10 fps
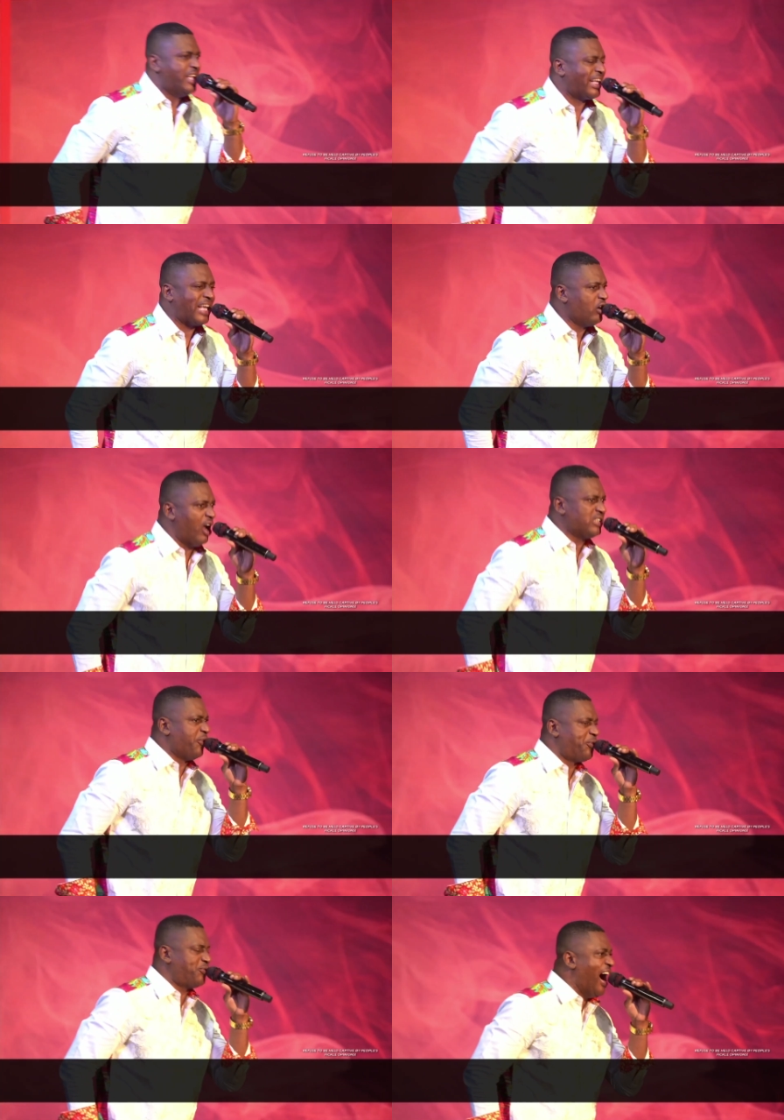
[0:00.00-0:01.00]
they cannot
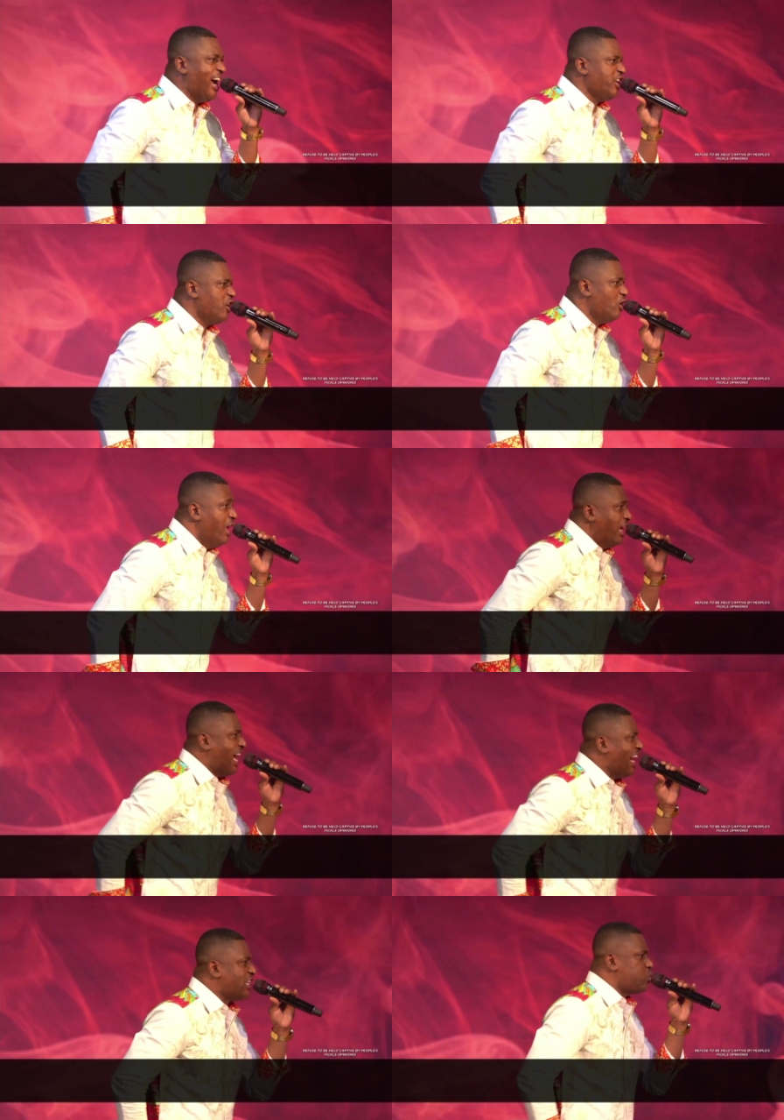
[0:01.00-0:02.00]
define you.
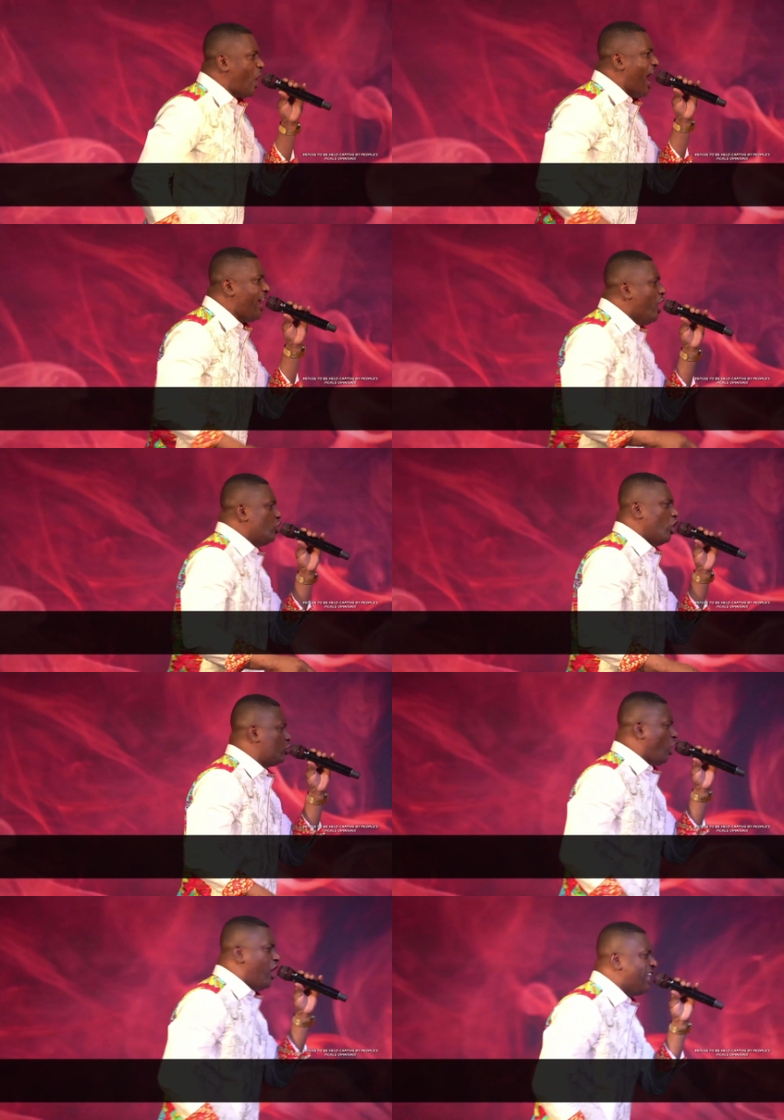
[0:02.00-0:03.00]
That is why you
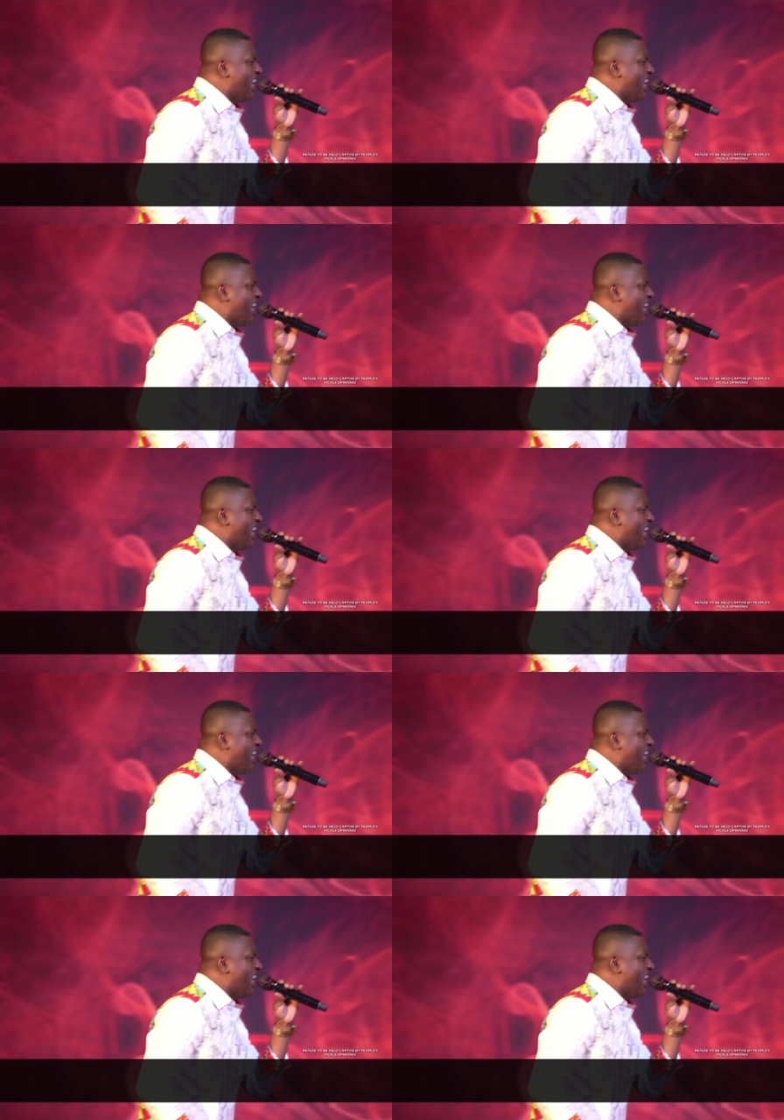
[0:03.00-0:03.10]
don't